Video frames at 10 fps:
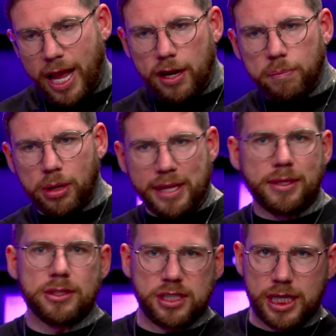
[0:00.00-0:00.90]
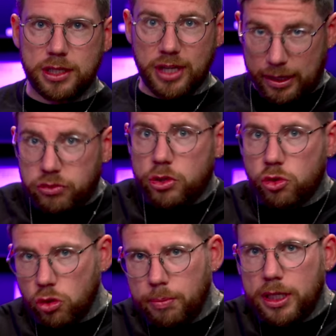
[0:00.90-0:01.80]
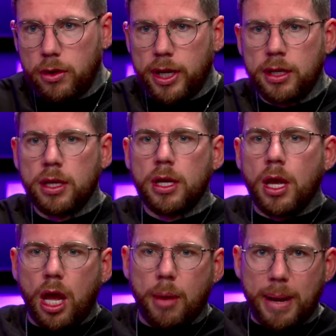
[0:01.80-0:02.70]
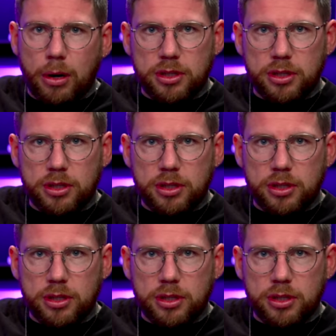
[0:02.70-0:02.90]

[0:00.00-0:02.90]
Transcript: kind of plant the seeds, as you should be doing, about